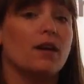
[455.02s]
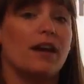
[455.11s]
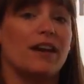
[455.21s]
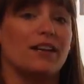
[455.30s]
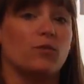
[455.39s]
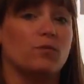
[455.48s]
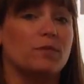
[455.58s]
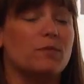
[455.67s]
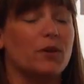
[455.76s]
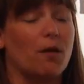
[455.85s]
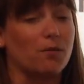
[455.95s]
and it would
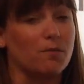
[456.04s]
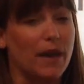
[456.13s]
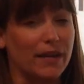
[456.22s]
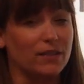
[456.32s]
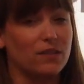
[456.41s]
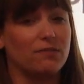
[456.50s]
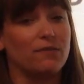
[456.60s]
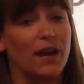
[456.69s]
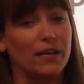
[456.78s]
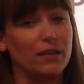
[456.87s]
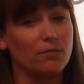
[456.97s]
be problematic to
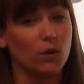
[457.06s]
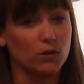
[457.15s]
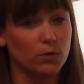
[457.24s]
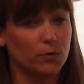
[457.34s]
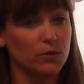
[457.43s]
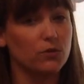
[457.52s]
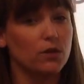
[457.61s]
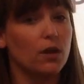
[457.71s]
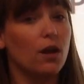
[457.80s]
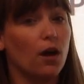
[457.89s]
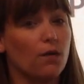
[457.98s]
find the multiples
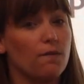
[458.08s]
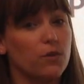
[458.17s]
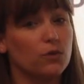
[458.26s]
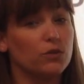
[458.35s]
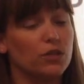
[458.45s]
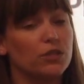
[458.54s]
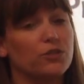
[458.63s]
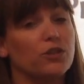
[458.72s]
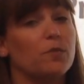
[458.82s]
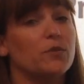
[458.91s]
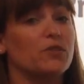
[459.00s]
of those larger
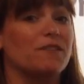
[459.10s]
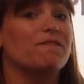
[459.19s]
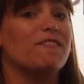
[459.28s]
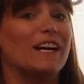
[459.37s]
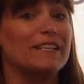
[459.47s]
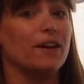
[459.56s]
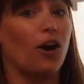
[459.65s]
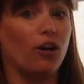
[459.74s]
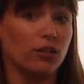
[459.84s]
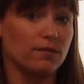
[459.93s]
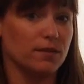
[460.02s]
numbers and find
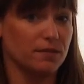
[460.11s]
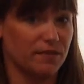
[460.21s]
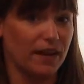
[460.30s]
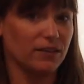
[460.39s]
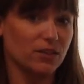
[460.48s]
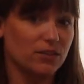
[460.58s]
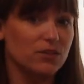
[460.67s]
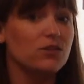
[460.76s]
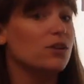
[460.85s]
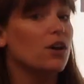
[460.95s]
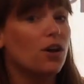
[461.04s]
all of the
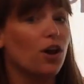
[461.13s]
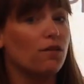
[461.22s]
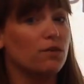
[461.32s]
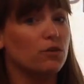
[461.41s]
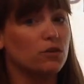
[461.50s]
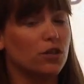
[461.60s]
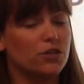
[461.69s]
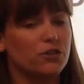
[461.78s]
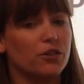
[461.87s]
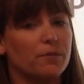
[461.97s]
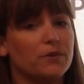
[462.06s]
factors of those
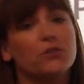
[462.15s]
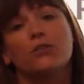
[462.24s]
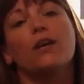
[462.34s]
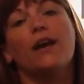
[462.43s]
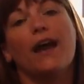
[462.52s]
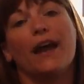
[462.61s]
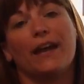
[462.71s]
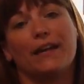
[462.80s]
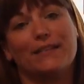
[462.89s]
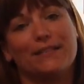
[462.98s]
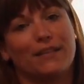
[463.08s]
larger numbers.
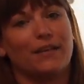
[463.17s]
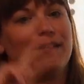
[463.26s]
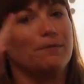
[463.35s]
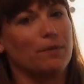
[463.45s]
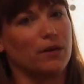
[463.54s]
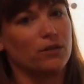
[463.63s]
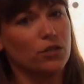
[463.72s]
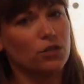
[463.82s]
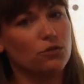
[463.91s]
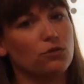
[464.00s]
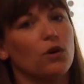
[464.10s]
And in part
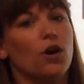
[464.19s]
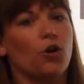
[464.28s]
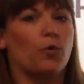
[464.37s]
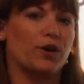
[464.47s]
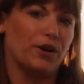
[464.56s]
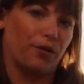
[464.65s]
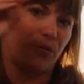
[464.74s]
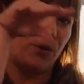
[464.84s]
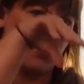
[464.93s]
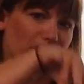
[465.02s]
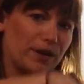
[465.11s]
2, we're going to
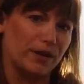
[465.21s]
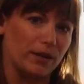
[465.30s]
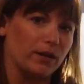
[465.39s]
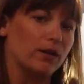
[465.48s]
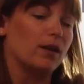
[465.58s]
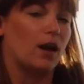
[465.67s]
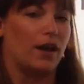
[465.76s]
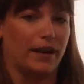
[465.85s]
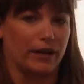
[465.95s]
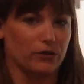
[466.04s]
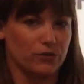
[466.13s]
throw in an
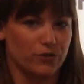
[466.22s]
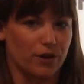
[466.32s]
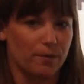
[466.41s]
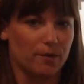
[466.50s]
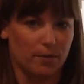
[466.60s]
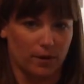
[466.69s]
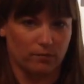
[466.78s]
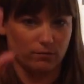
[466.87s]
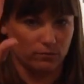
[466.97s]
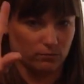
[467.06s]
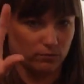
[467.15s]
extra number, but
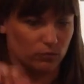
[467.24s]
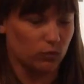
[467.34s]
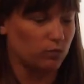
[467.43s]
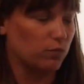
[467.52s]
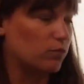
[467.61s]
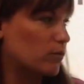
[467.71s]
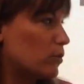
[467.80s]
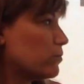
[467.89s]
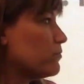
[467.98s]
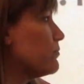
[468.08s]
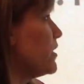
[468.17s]
we'll
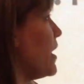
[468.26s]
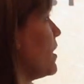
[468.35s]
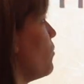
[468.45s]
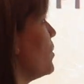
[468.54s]
take it